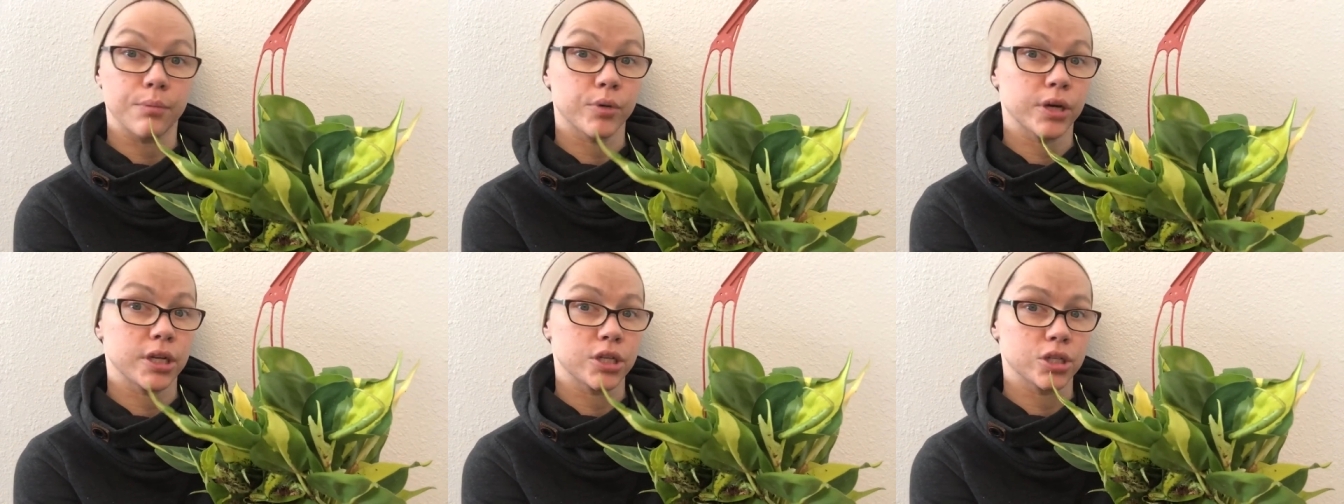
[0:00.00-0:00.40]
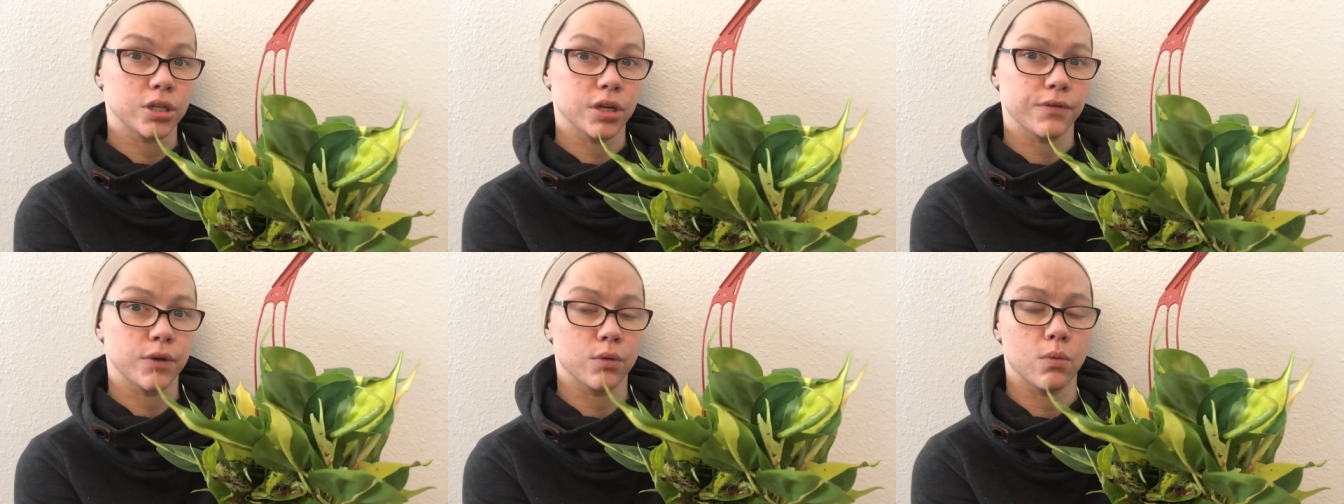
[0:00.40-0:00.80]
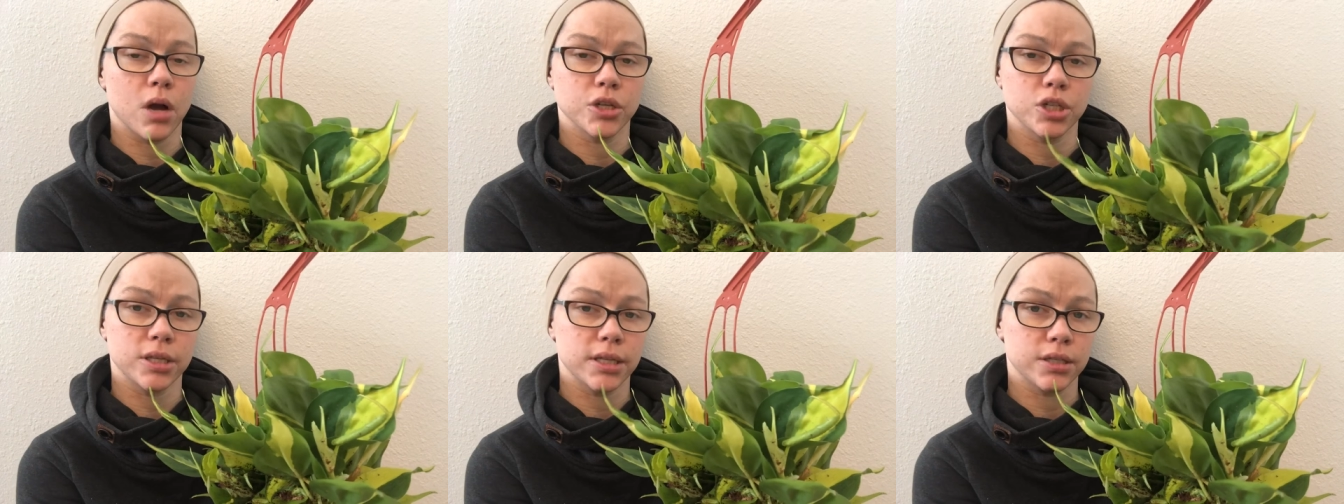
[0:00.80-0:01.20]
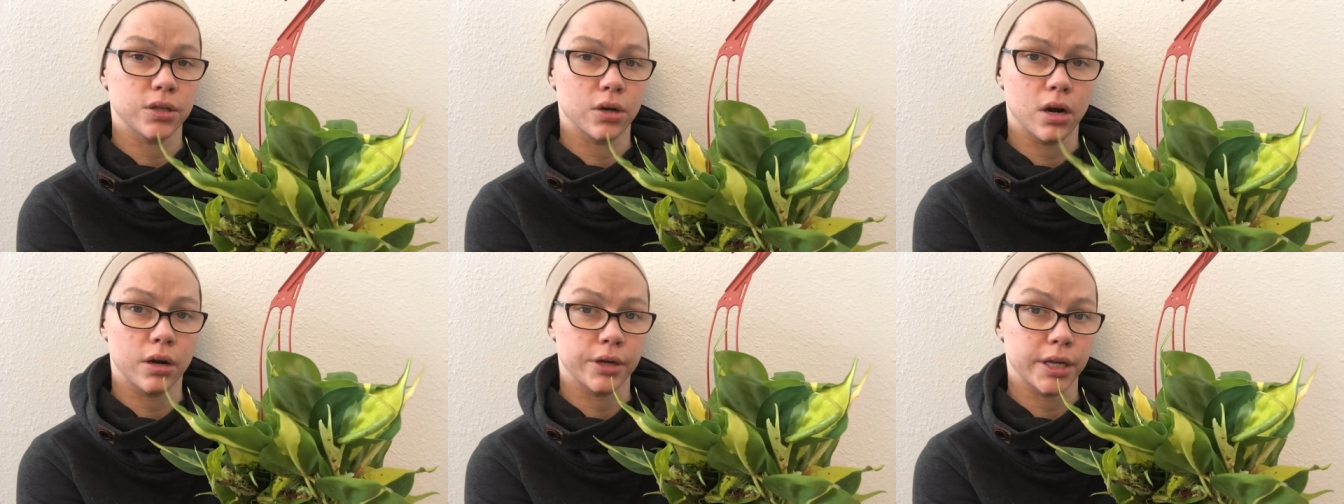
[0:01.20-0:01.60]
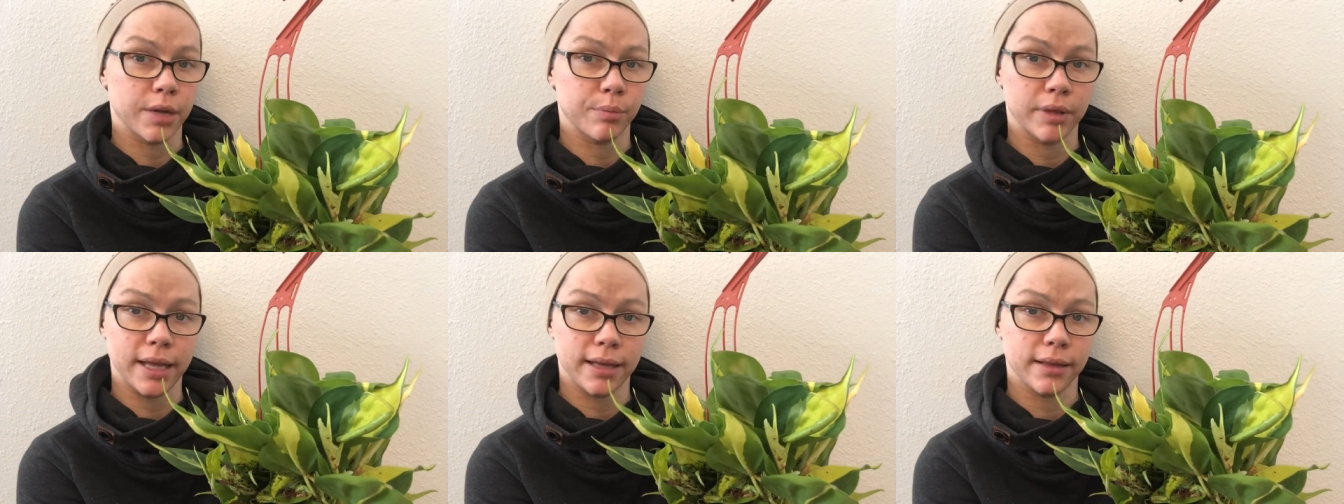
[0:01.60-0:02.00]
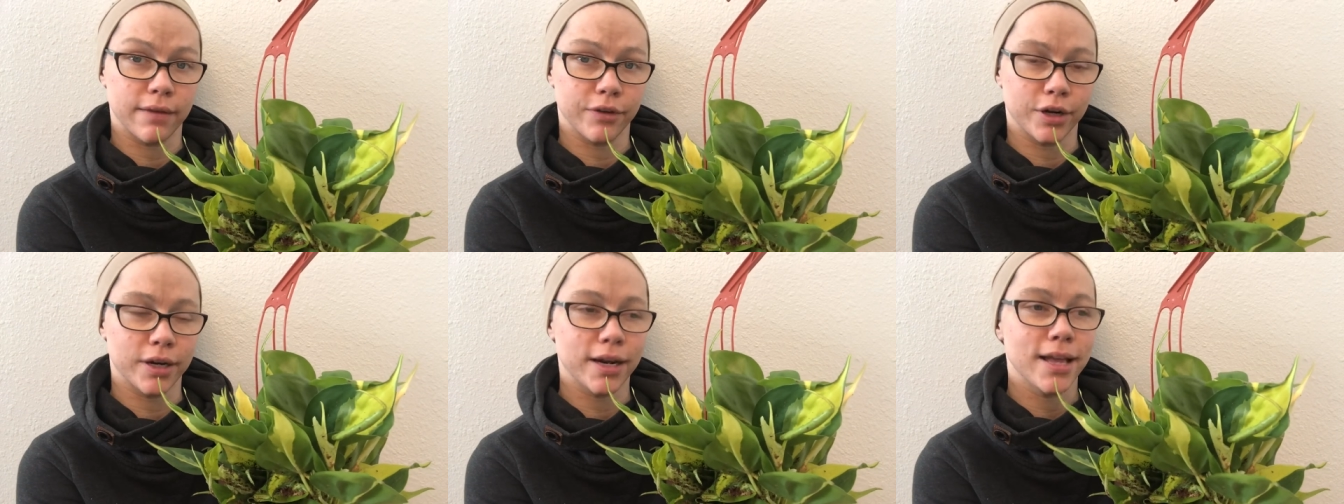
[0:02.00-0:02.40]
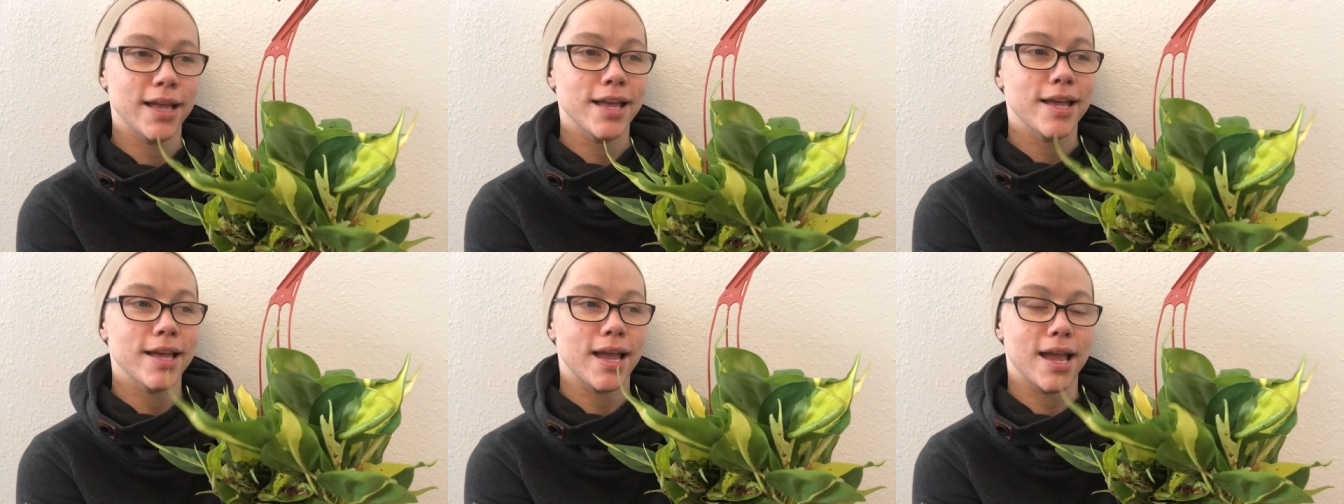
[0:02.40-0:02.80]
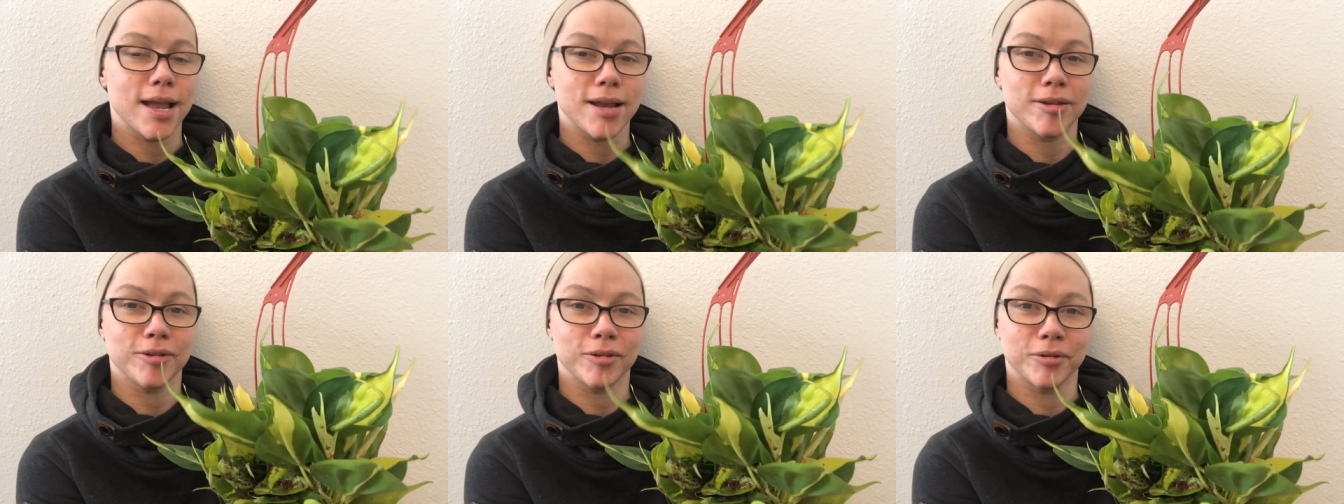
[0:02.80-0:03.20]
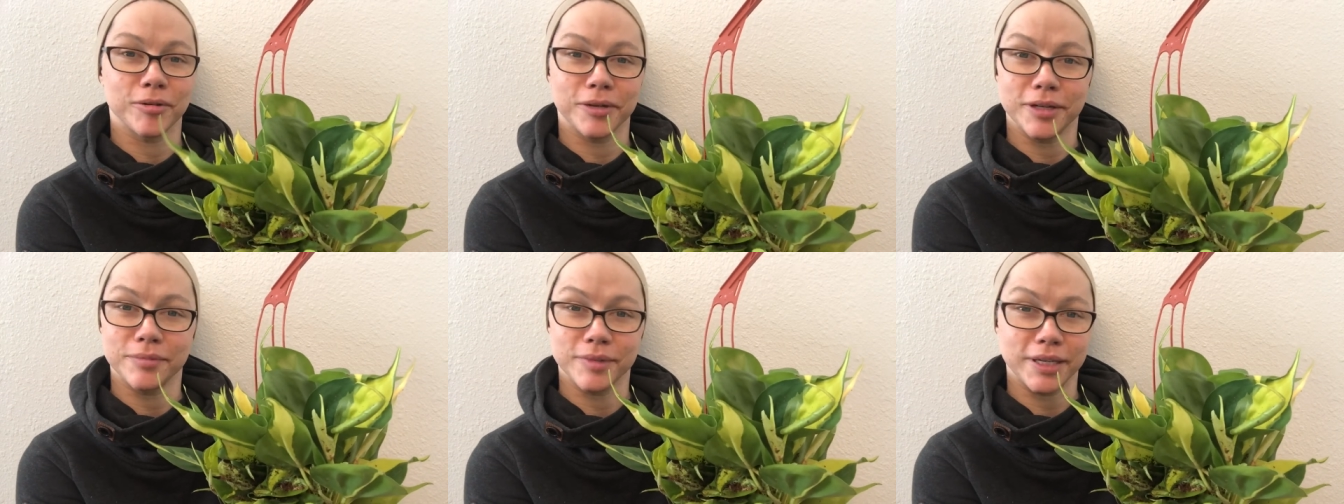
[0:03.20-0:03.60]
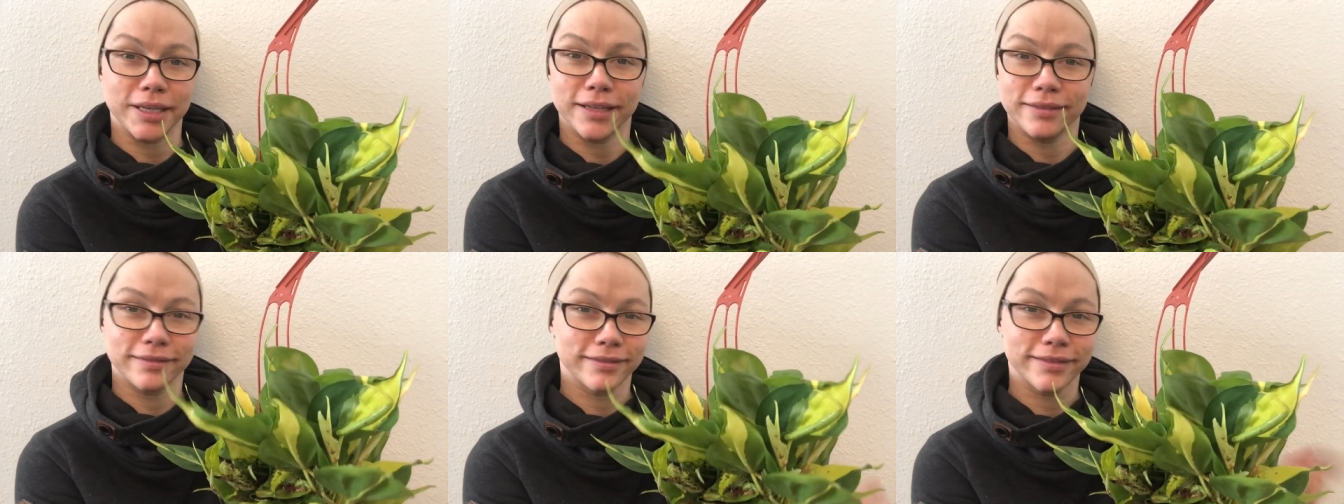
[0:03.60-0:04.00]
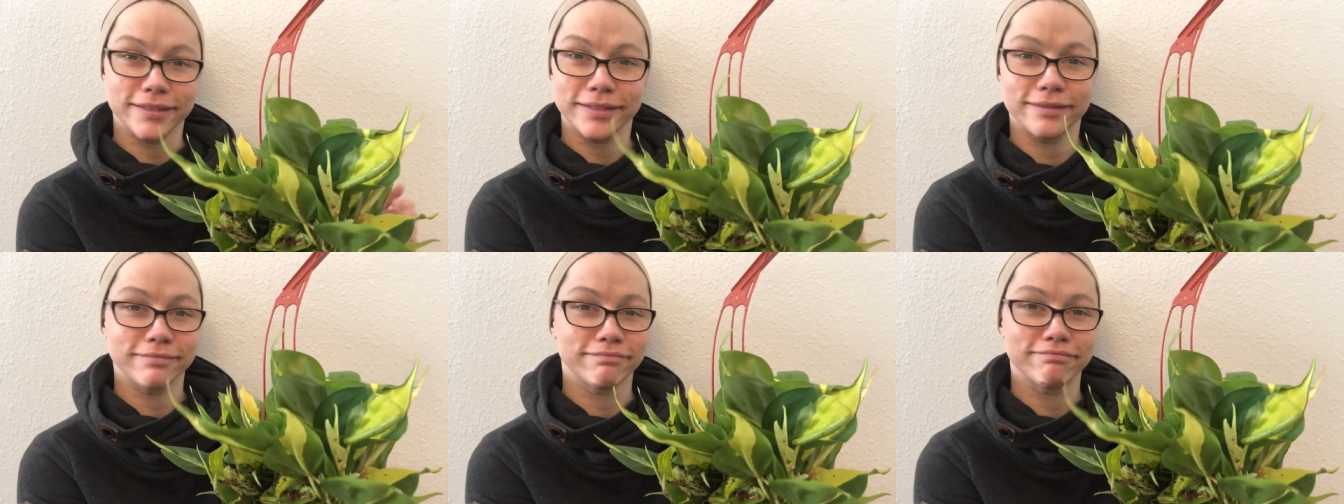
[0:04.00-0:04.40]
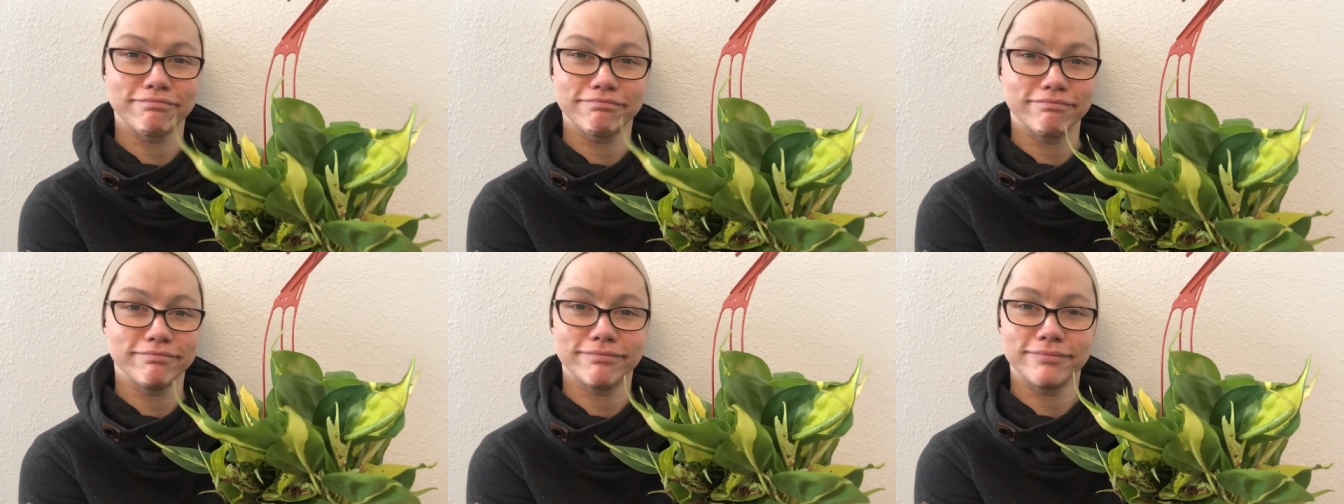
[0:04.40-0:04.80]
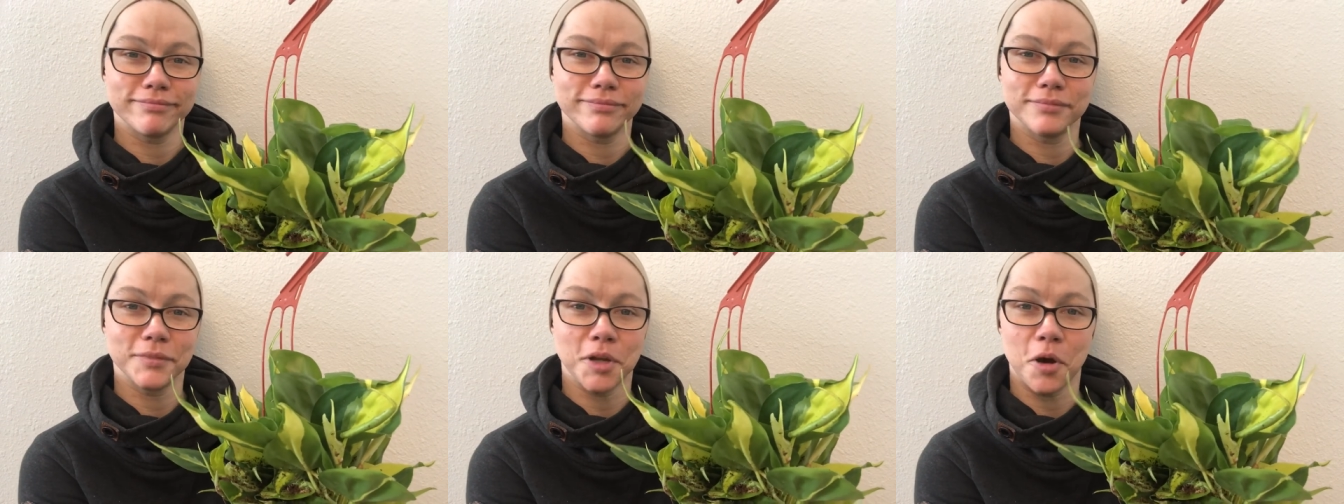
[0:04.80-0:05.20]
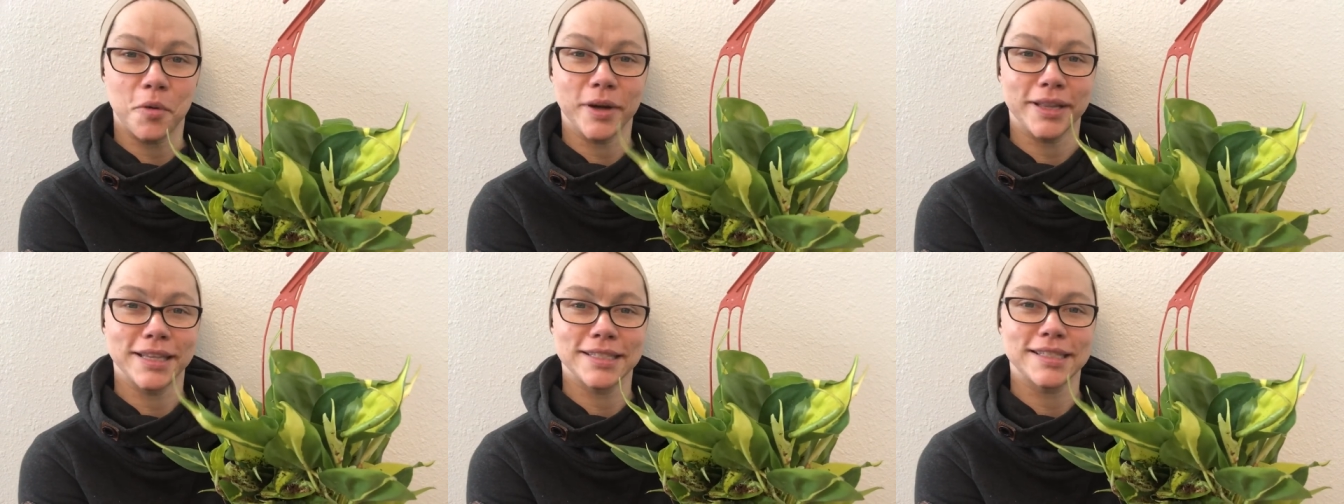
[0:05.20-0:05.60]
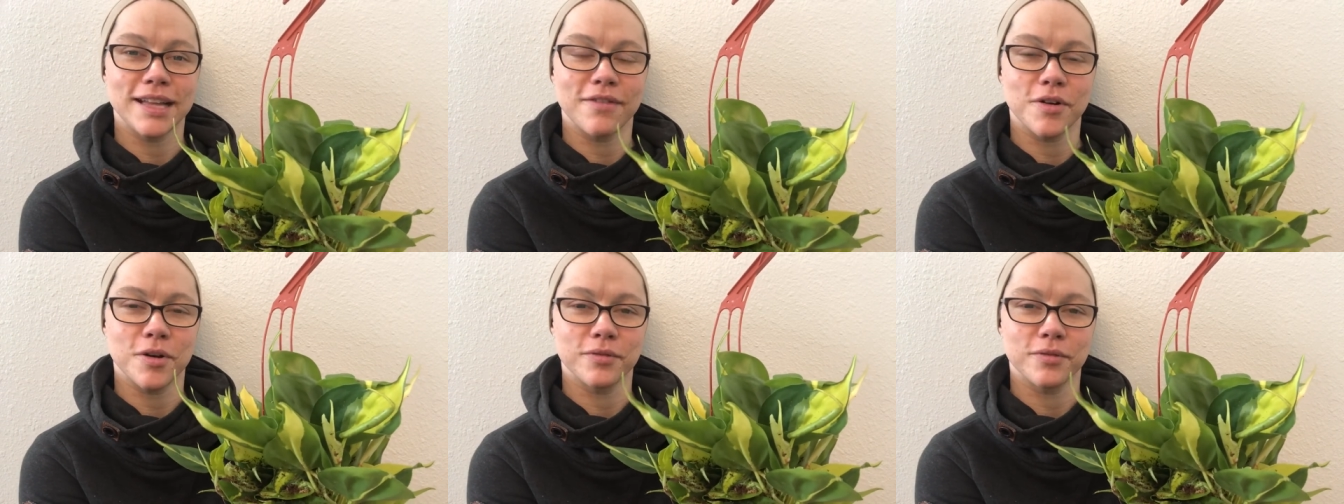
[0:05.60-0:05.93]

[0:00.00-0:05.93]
I'm pretty sure if you're watching this, you're already a plant lover and you're gonna be knowing this stuff